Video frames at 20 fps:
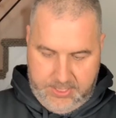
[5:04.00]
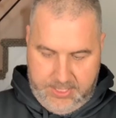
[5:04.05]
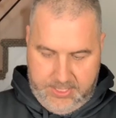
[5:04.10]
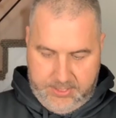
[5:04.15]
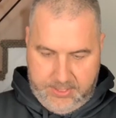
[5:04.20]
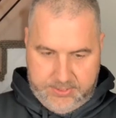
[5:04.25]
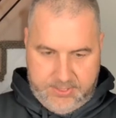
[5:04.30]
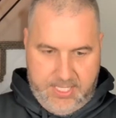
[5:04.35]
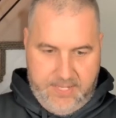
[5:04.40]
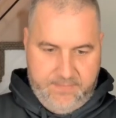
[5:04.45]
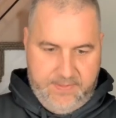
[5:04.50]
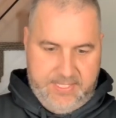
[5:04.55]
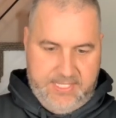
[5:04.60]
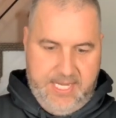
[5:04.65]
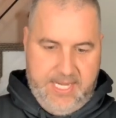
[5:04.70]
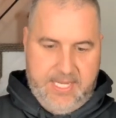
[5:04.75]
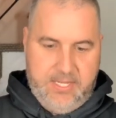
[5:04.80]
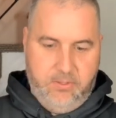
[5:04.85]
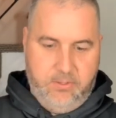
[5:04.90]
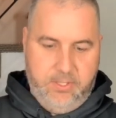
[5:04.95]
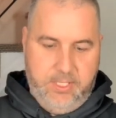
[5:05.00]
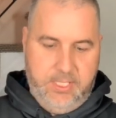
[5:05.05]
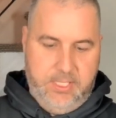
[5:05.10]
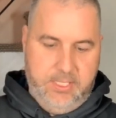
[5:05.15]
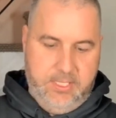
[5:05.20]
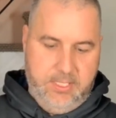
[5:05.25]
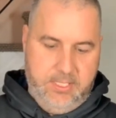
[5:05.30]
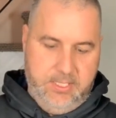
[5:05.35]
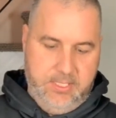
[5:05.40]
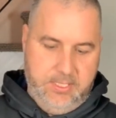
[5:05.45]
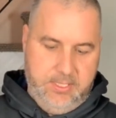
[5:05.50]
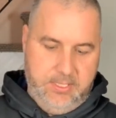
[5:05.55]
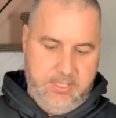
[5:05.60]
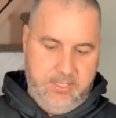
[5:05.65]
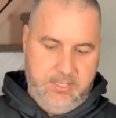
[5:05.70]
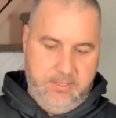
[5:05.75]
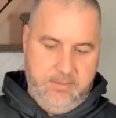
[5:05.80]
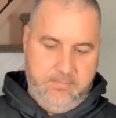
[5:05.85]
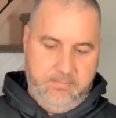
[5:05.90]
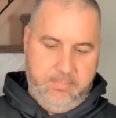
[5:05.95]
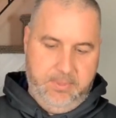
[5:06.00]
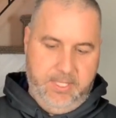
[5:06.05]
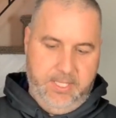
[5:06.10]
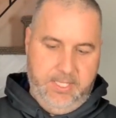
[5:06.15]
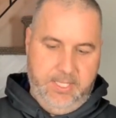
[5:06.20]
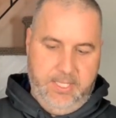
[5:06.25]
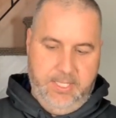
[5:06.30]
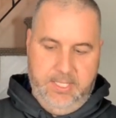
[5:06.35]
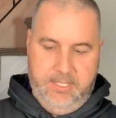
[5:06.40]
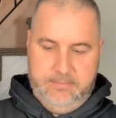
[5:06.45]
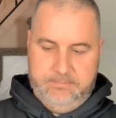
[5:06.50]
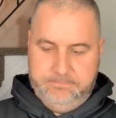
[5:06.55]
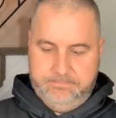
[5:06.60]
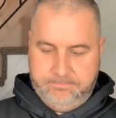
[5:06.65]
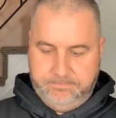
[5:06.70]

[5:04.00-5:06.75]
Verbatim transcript: It doesn't have a date on it, but I